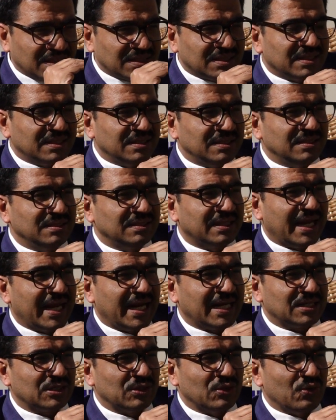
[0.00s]
thing
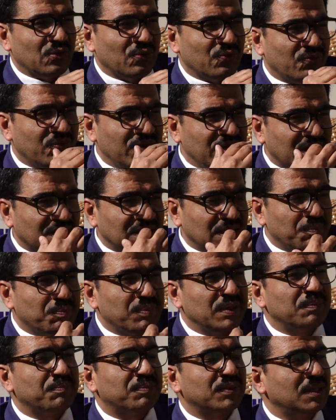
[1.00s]
that we are the
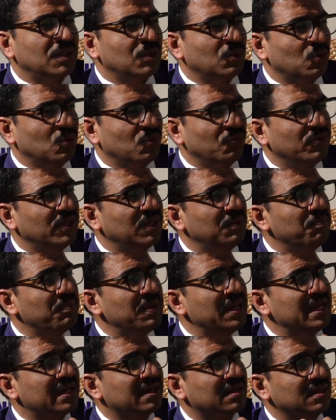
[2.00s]
people who will
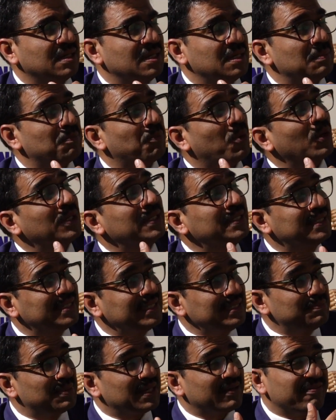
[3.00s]
make
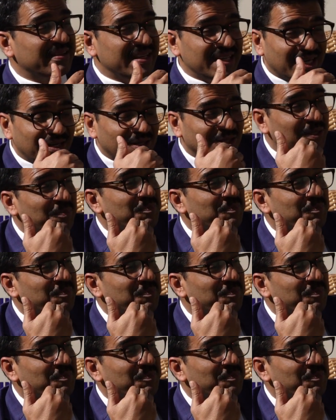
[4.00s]
policies, but we are not the